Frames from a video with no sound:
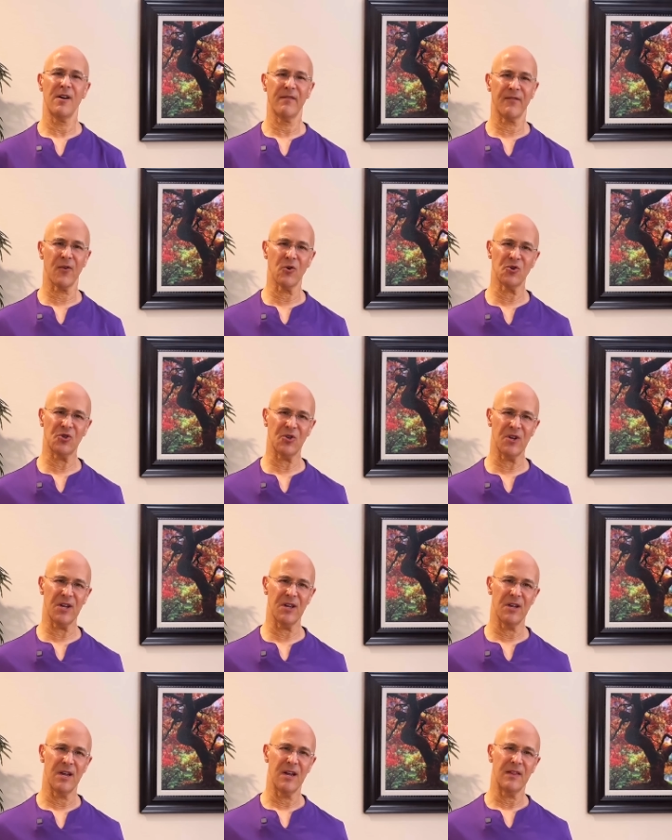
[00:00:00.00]

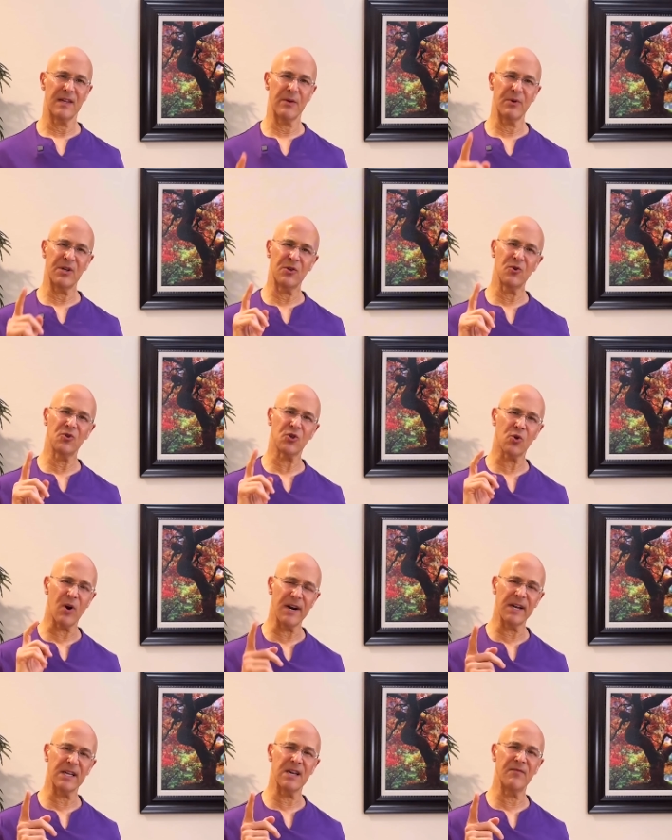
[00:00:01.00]
Firstly, they reduce
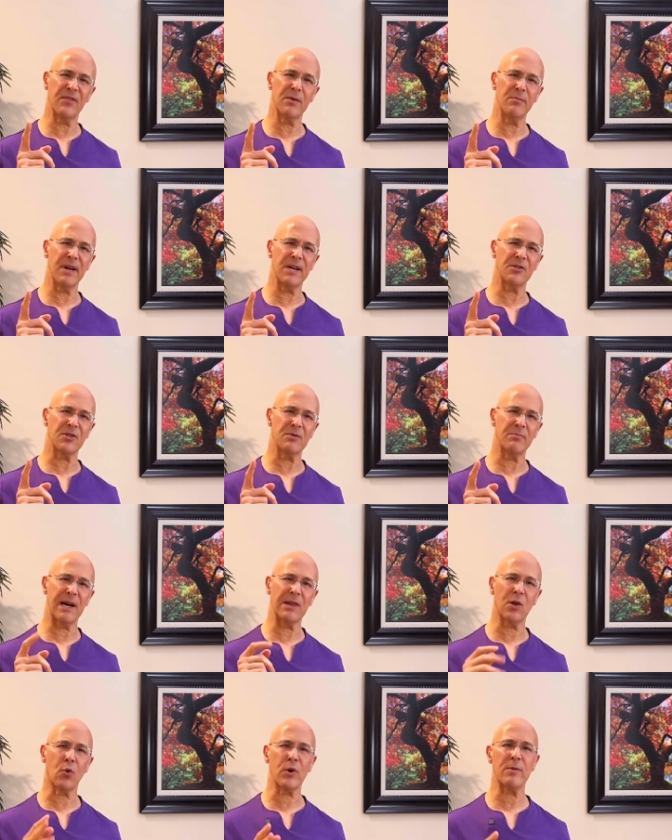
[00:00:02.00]
chronic inflammation by
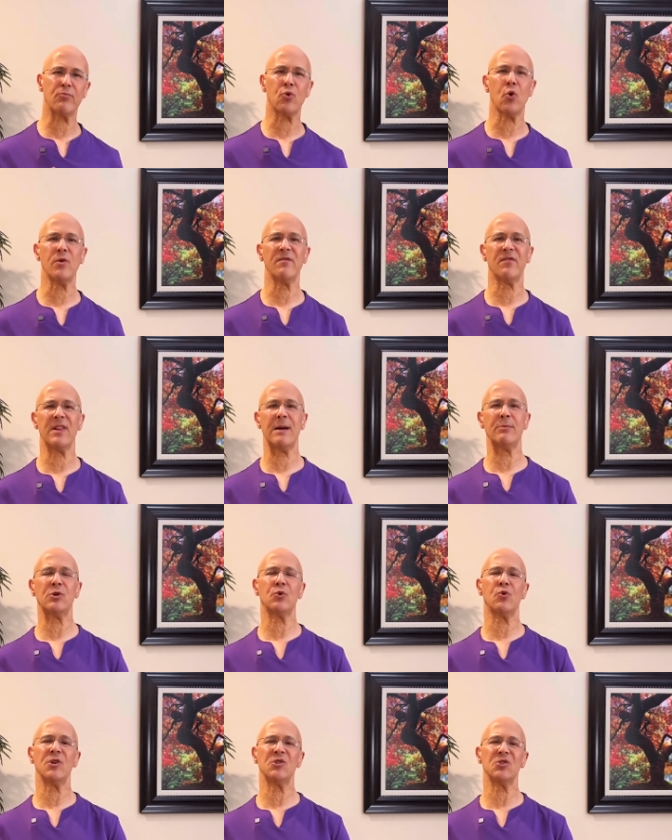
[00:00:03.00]
lowering
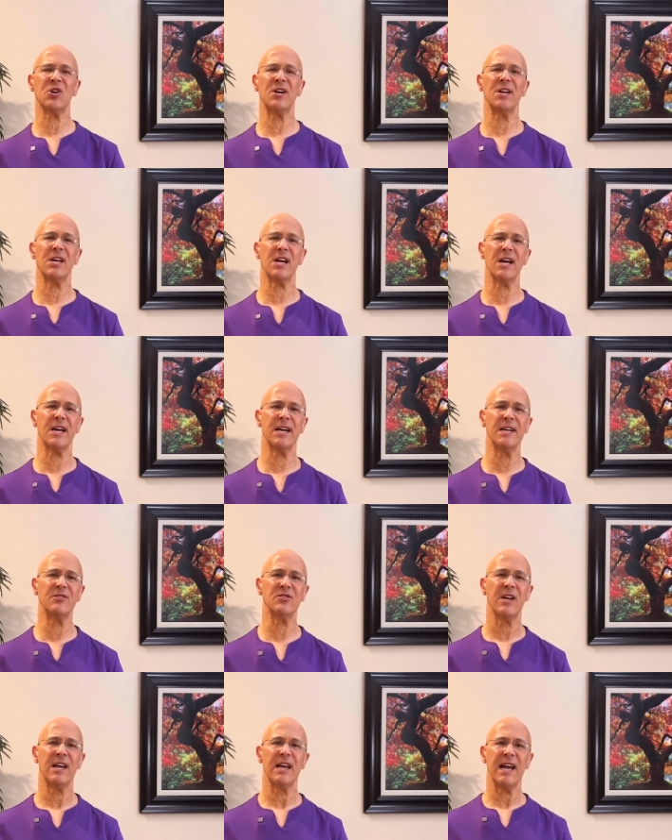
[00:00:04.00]
pro-inflammatory
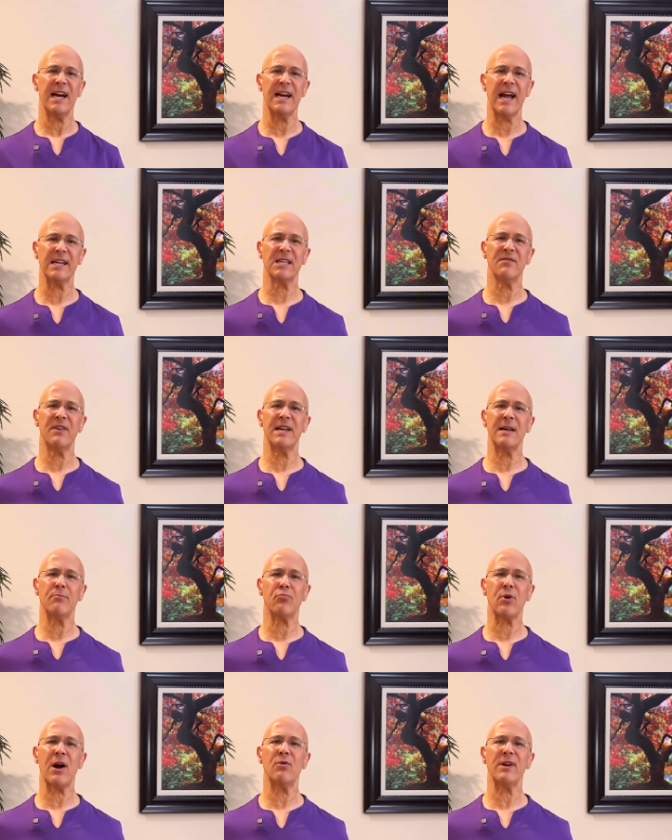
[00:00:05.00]
cytokines and activating
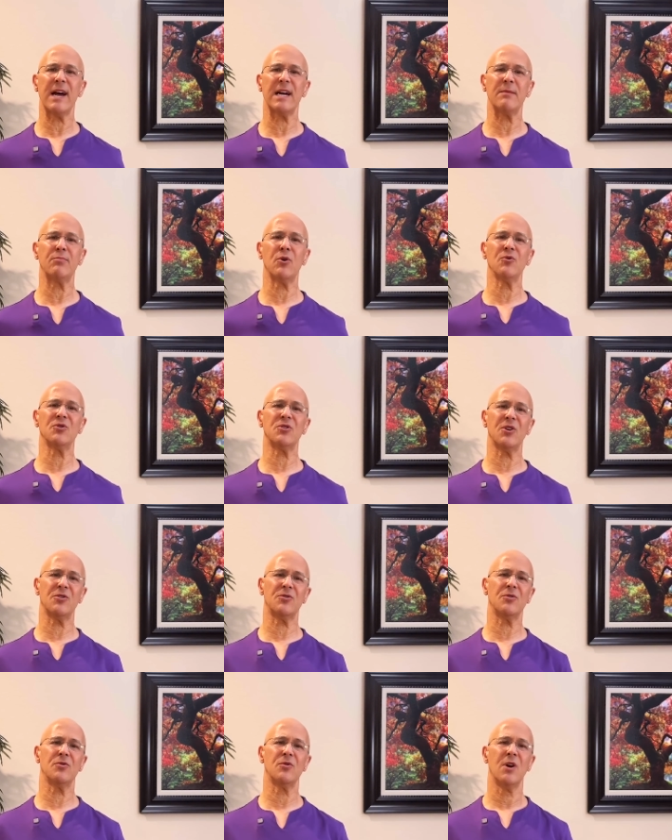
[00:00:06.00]
brown adipose
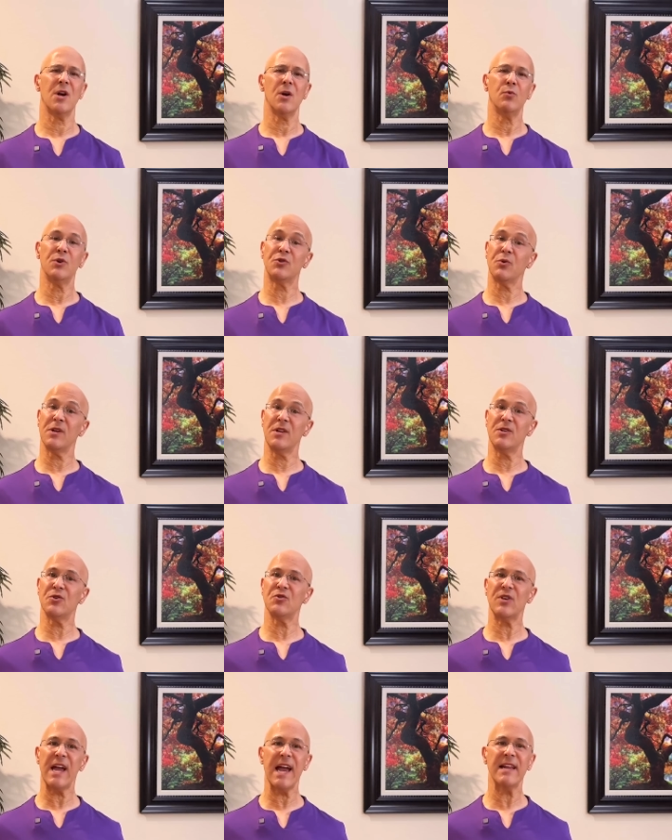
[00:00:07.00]
tissue, which
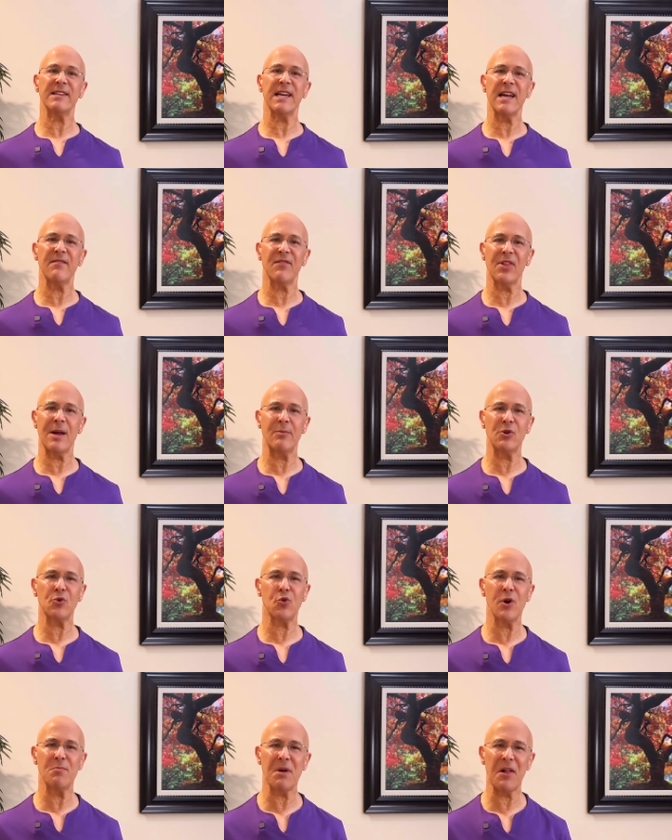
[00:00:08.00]
releases
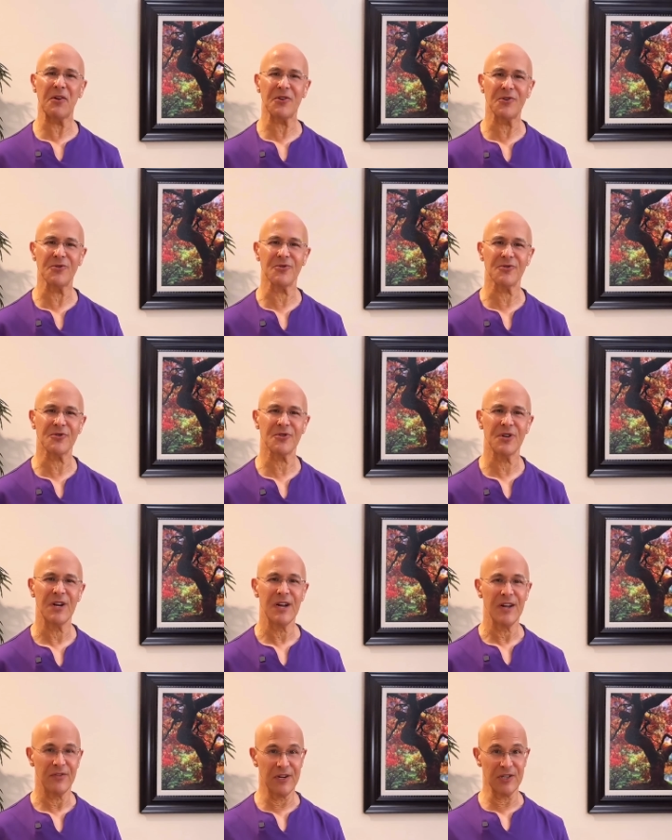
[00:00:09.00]
anti-inflammatory molecules.
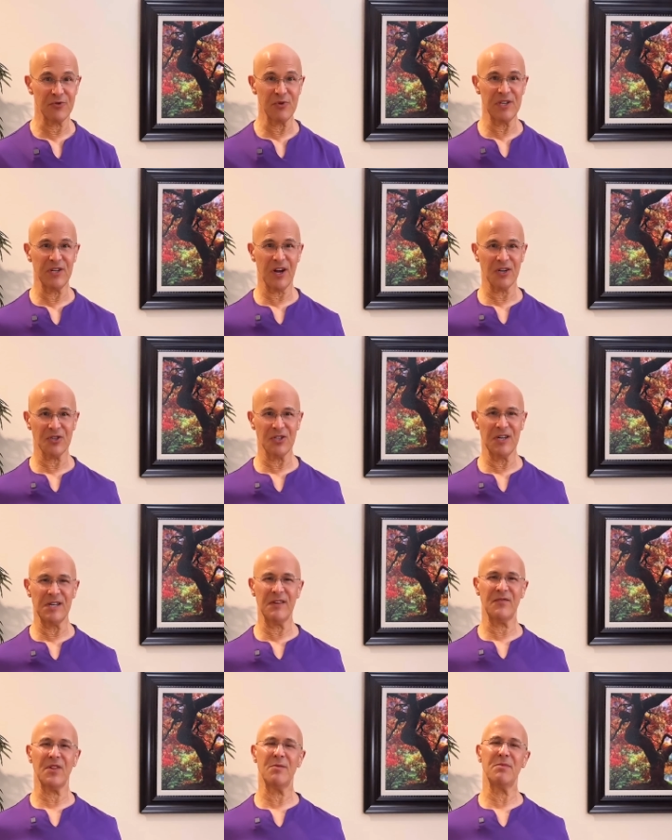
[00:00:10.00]
This reduction in
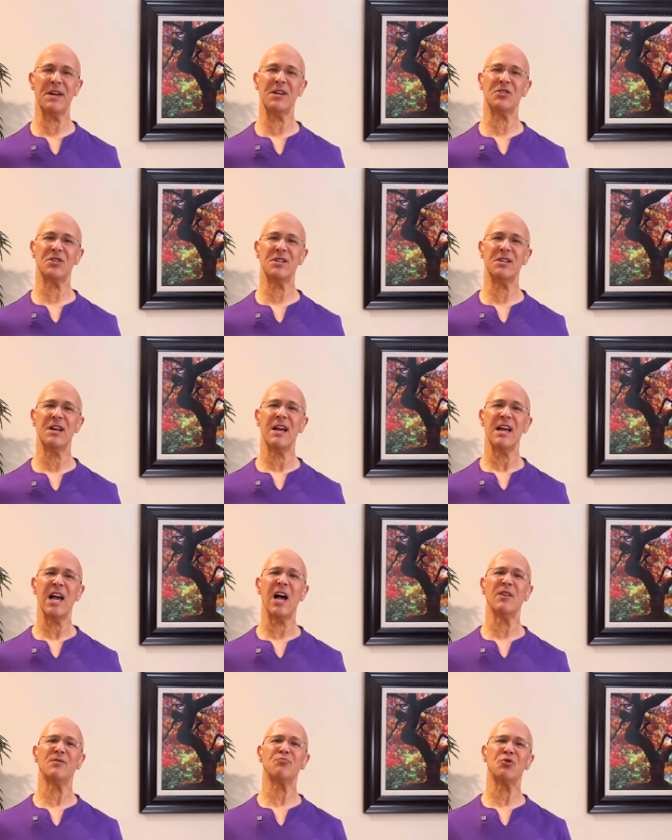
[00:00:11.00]
inflammation
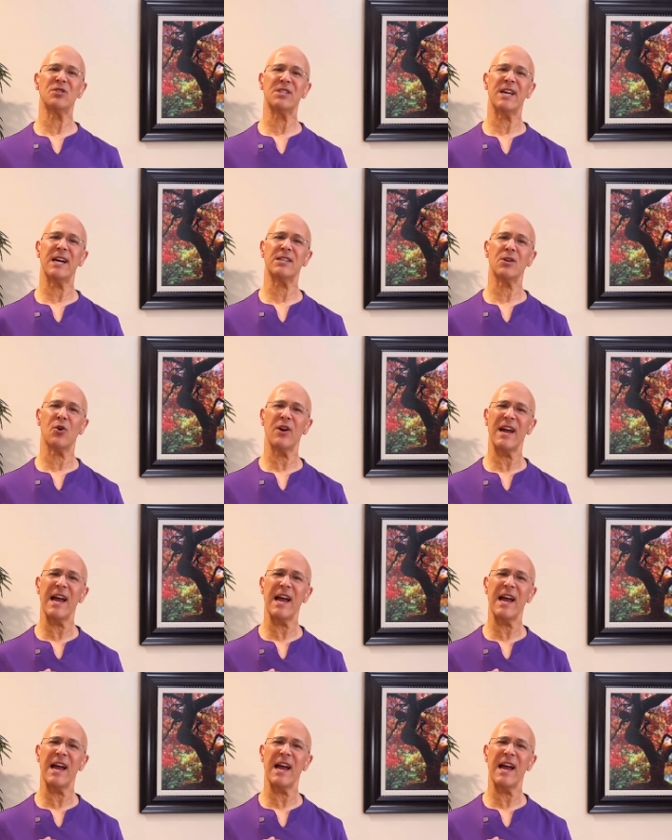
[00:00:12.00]
helps protect our